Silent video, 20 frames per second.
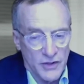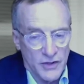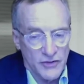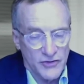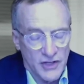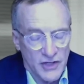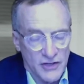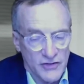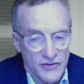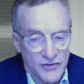
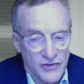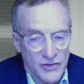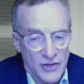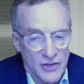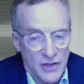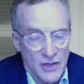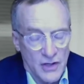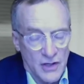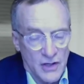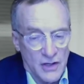
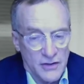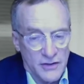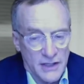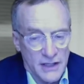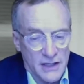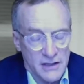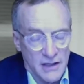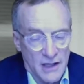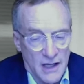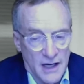resist
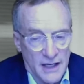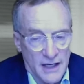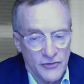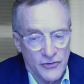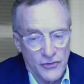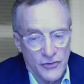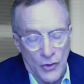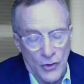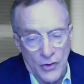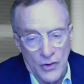
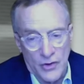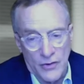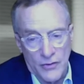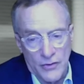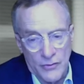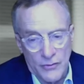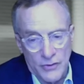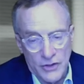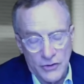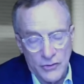declines
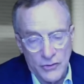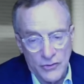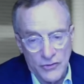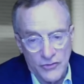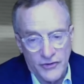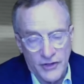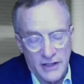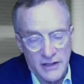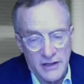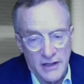or
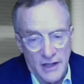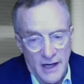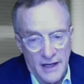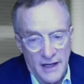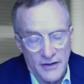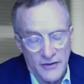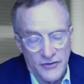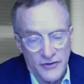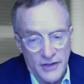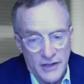reduce
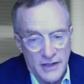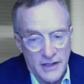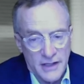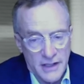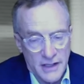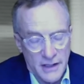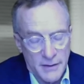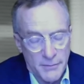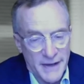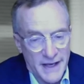declines
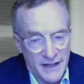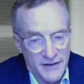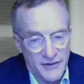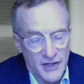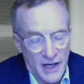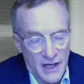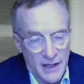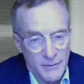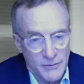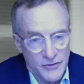in
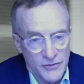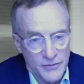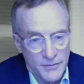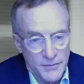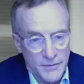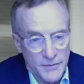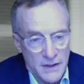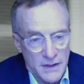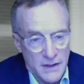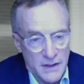bad
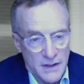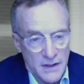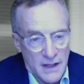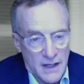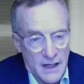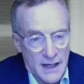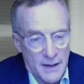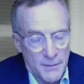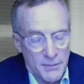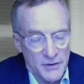times.
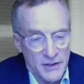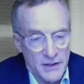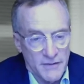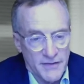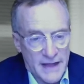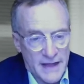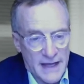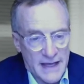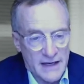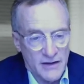I
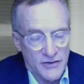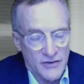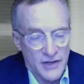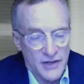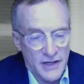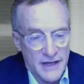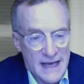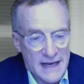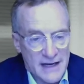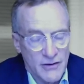believe that
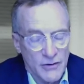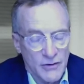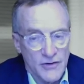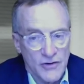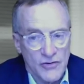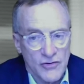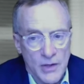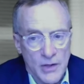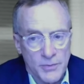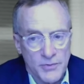is an
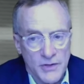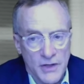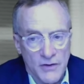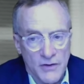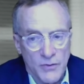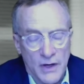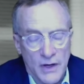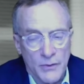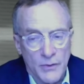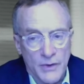accurate
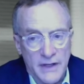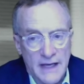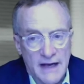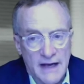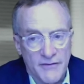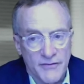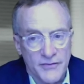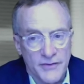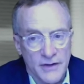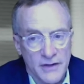description of what
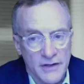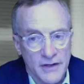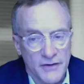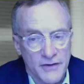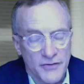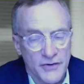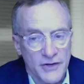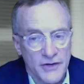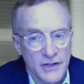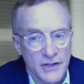we have
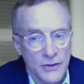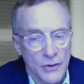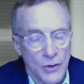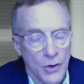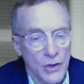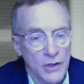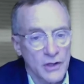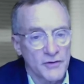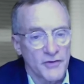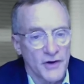delivered
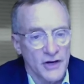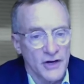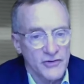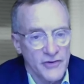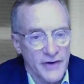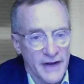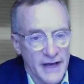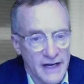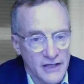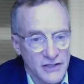in all of
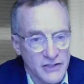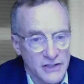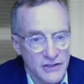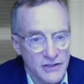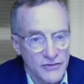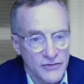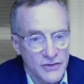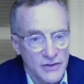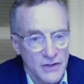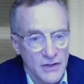our
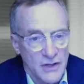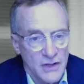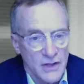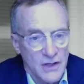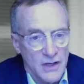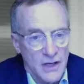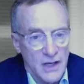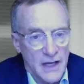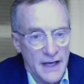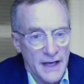strategies,
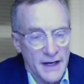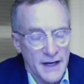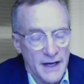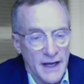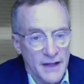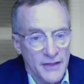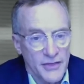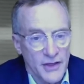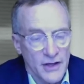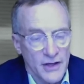
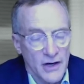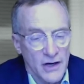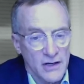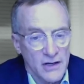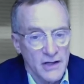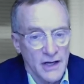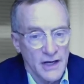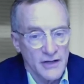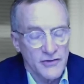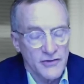and I think
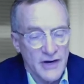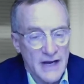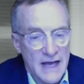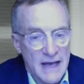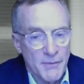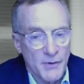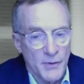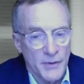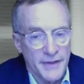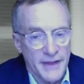our clients
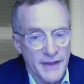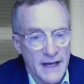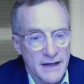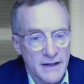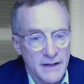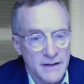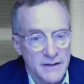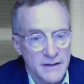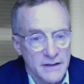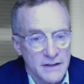are happy with
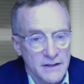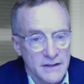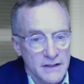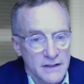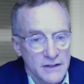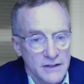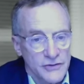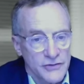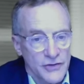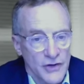that.
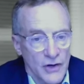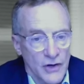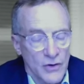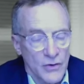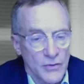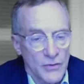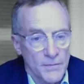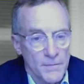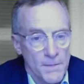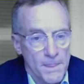
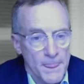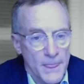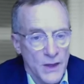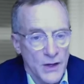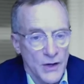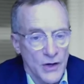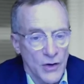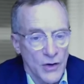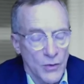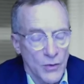So,
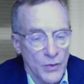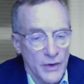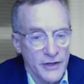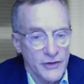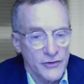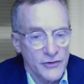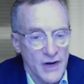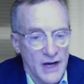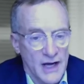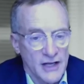
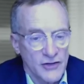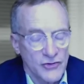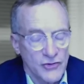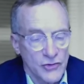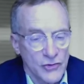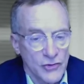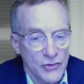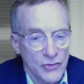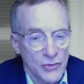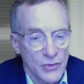we try
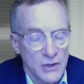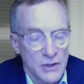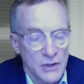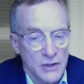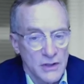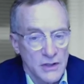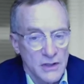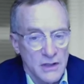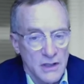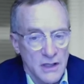
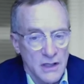to